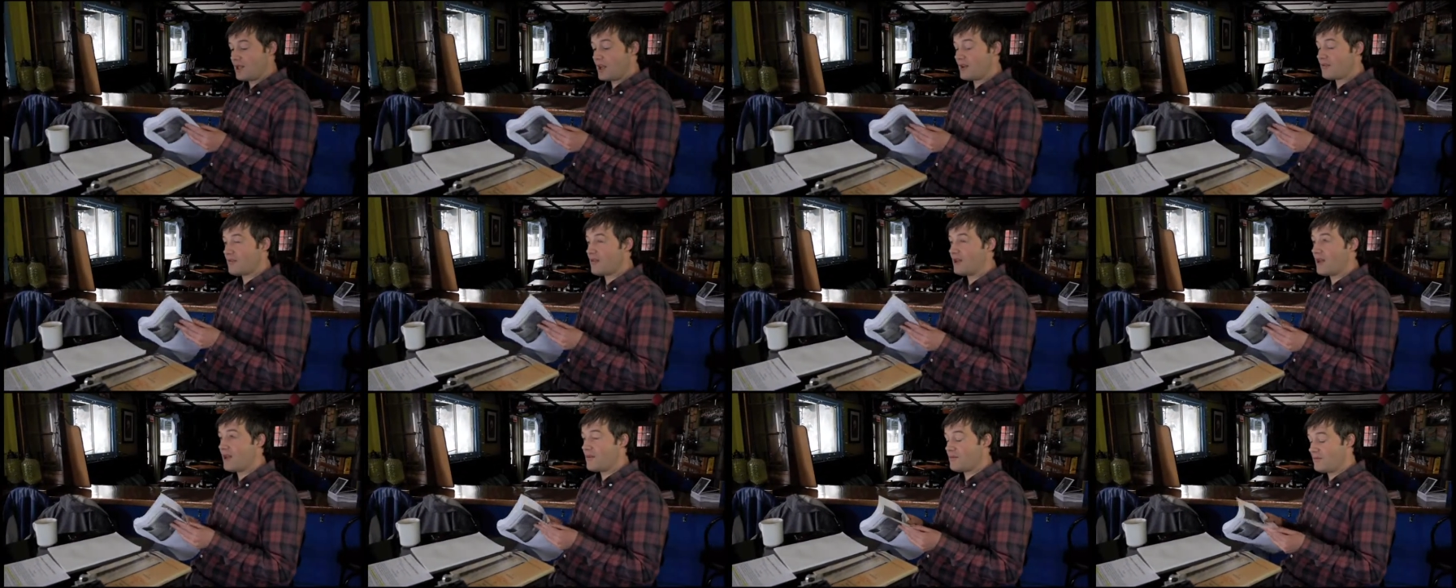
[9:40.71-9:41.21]
I
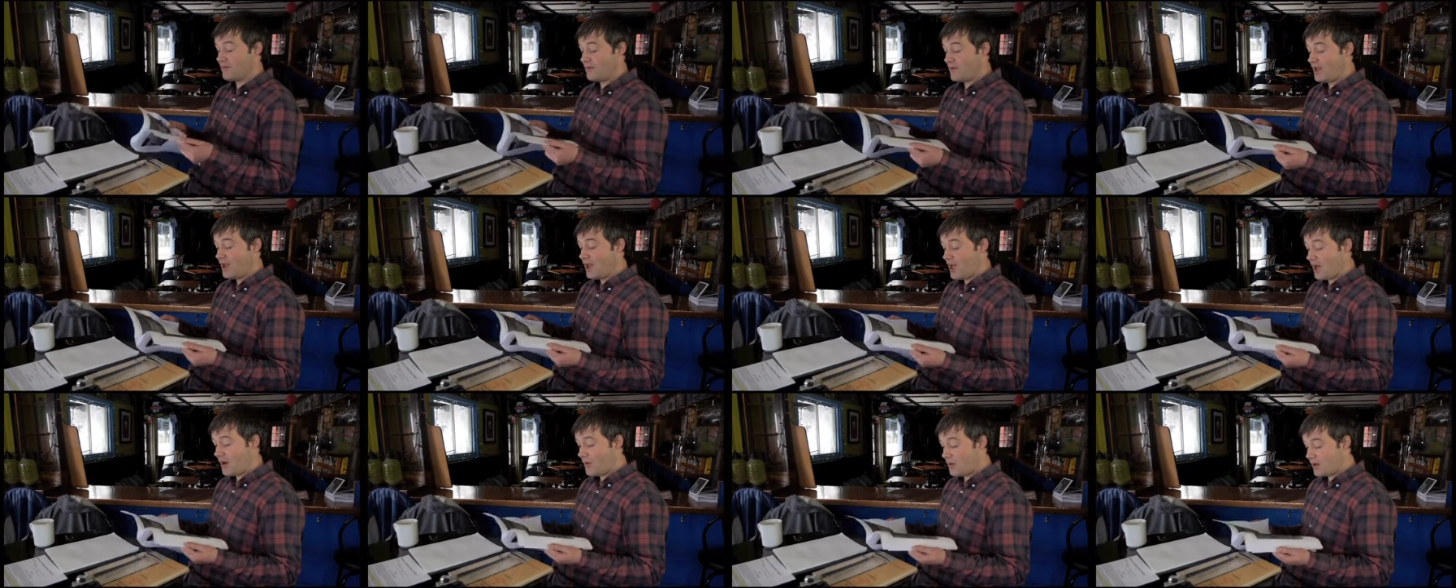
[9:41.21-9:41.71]

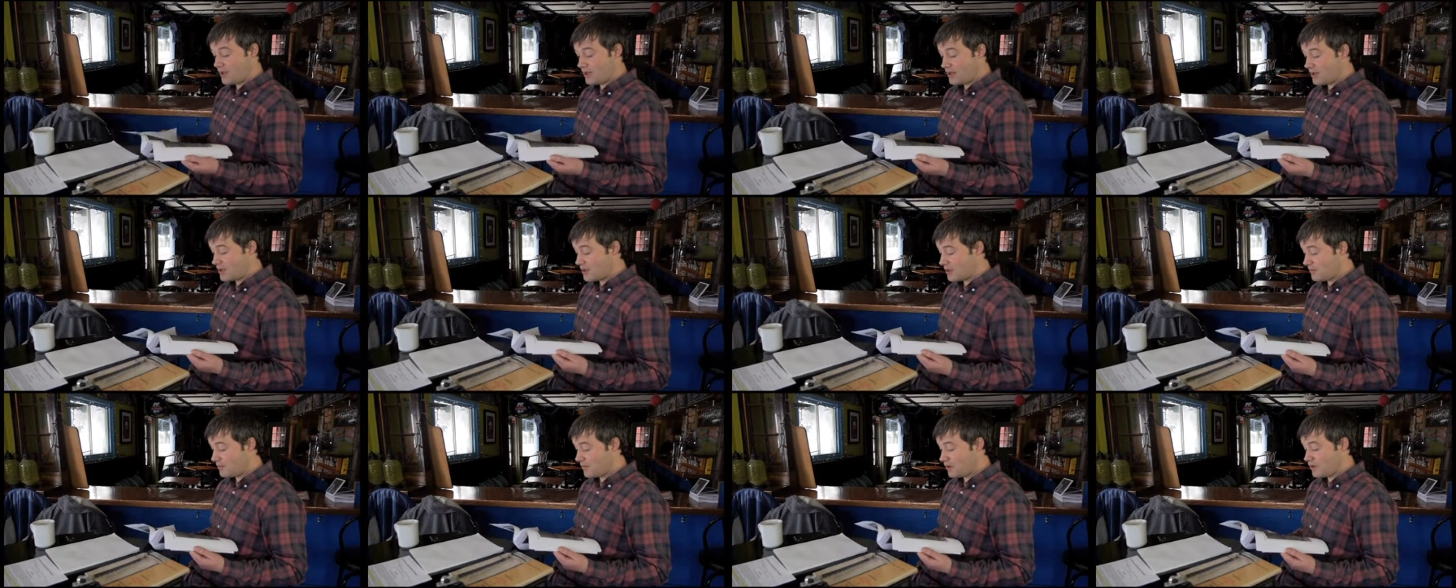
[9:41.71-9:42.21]
want to
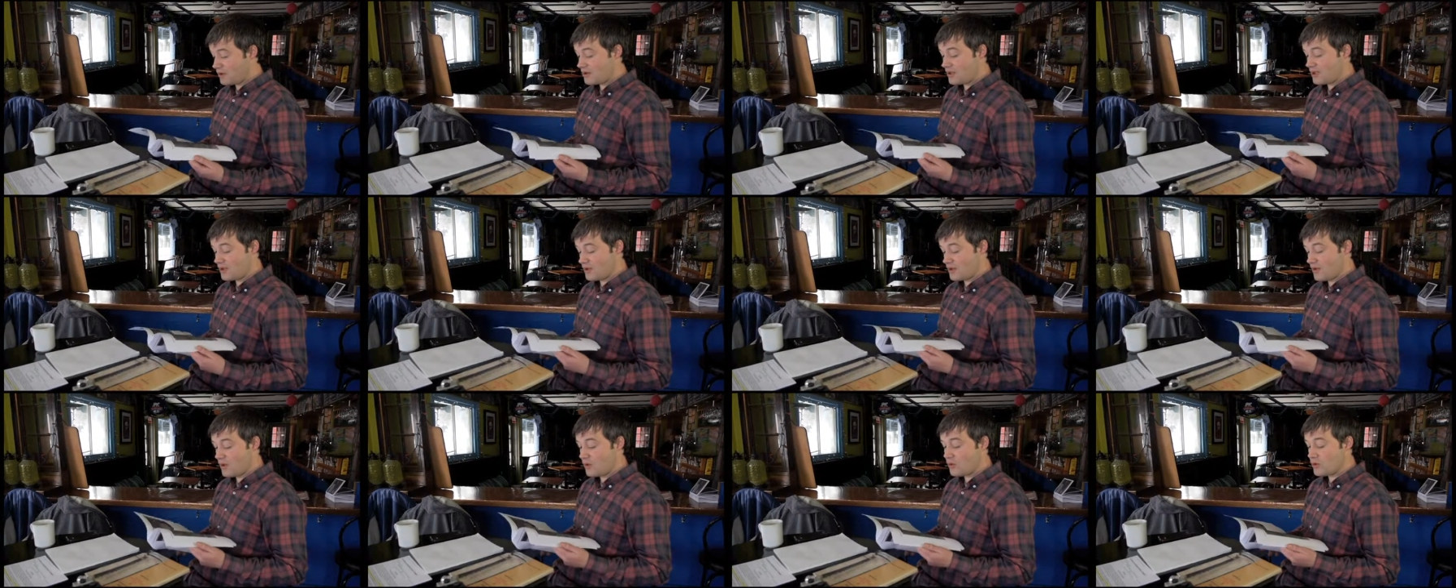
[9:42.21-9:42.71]
disabuse
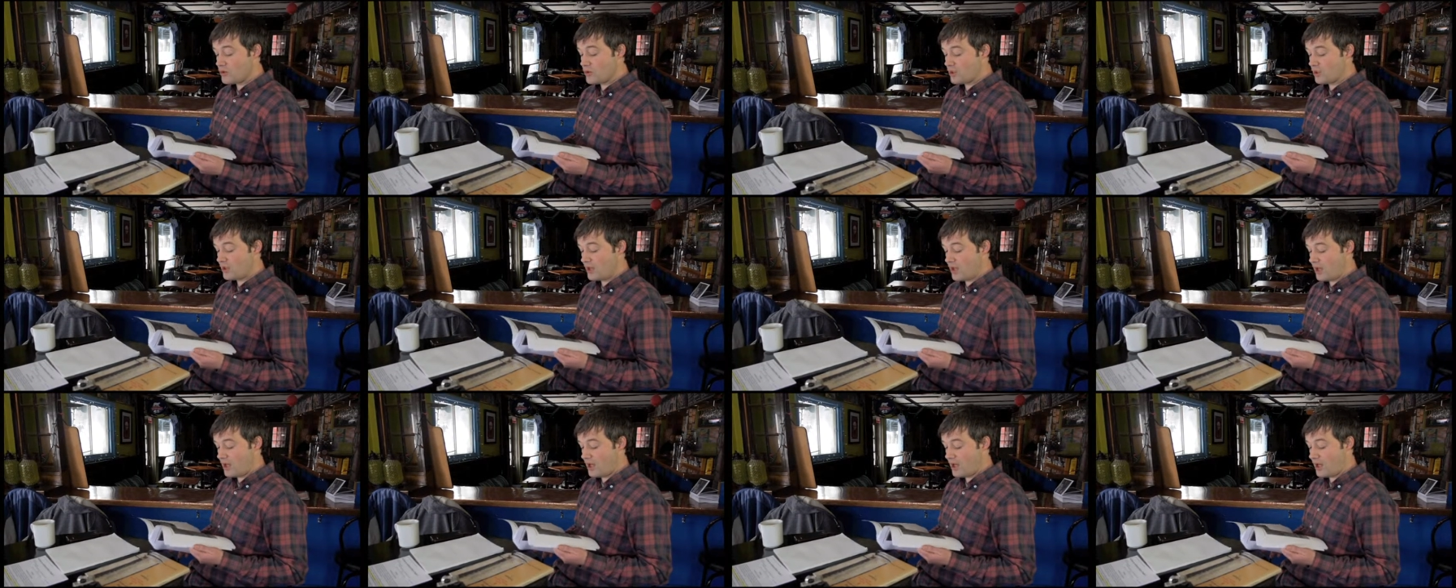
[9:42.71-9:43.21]
this
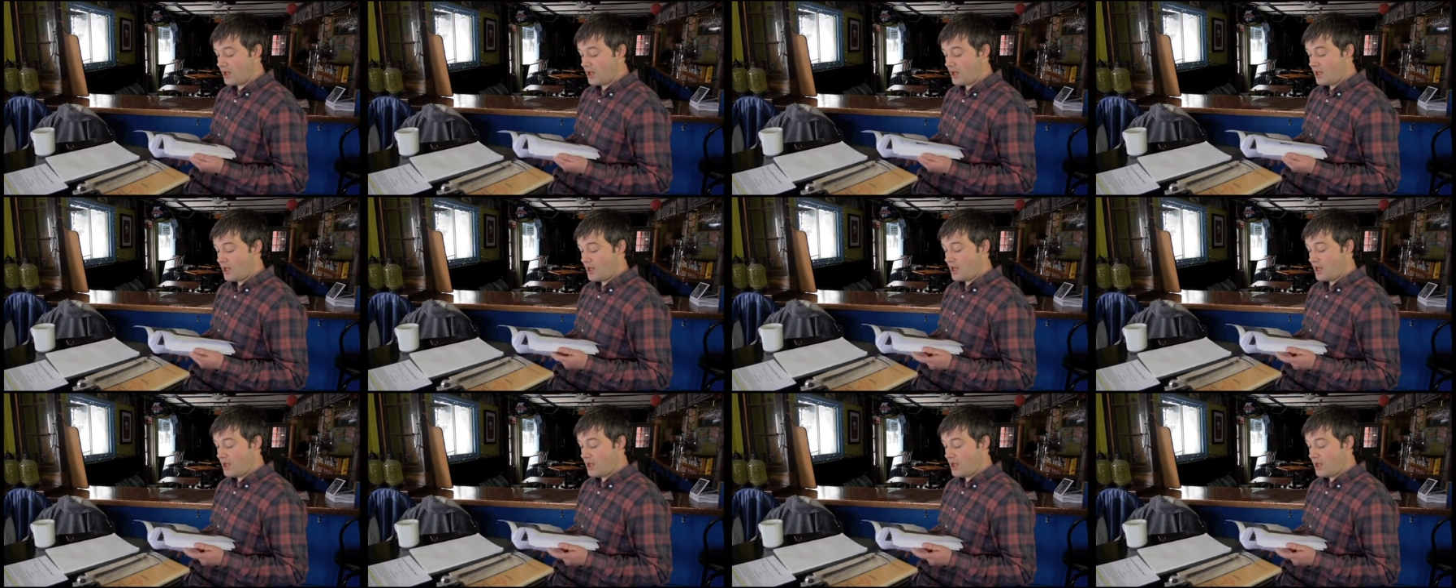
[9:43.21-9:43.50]
notion that